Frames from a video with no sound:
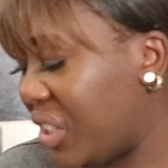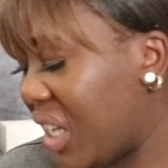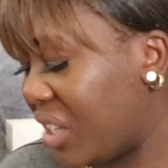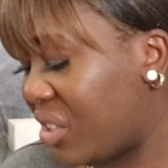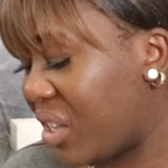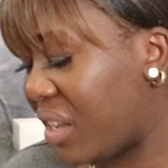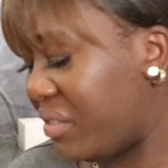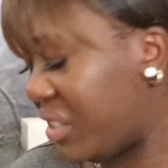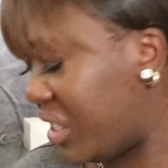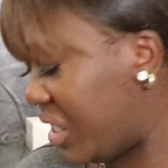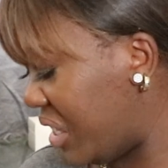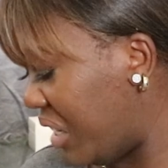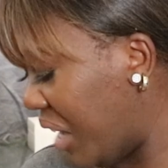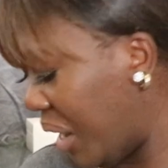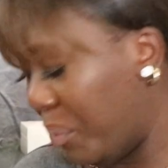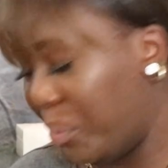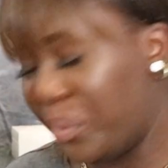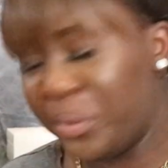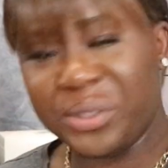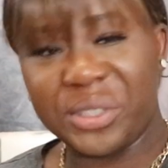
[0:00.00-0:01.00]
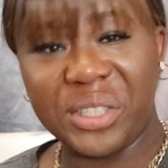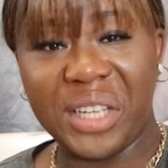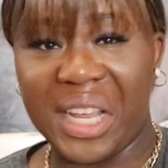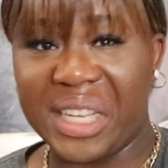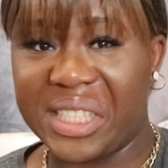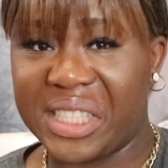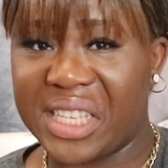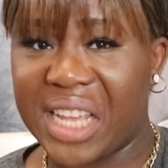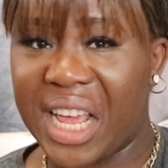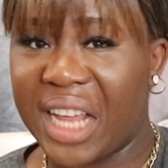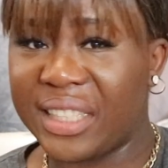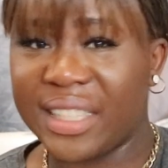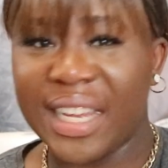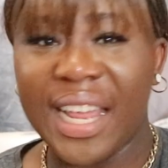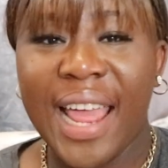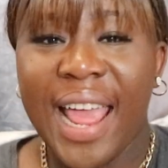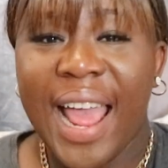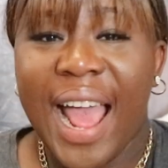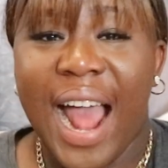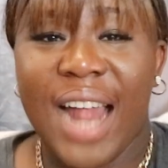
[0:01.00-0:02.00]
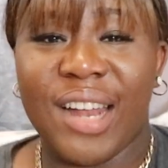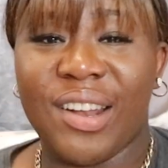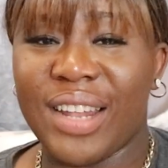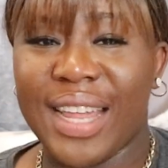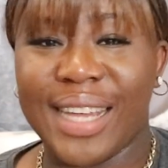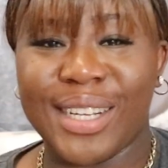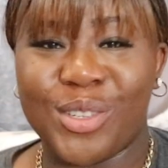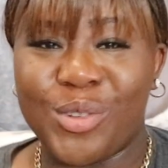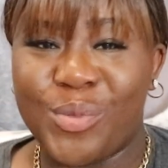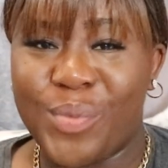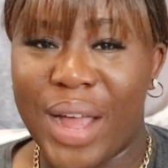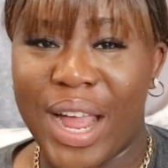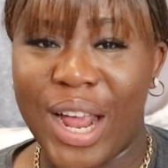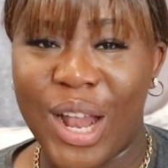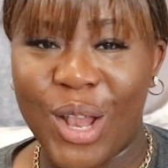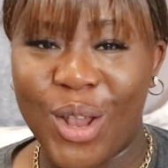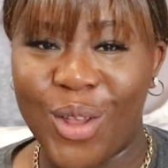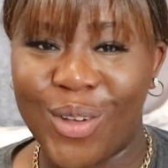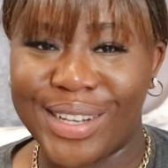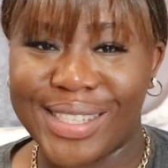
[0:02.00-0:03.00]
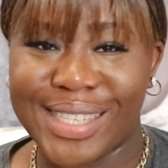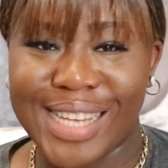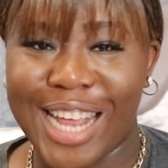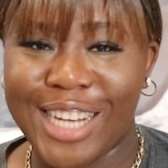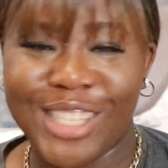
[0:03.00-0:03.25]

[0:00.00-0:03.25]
That's everything I bought. You guys see, I, I don't like to buy a lot.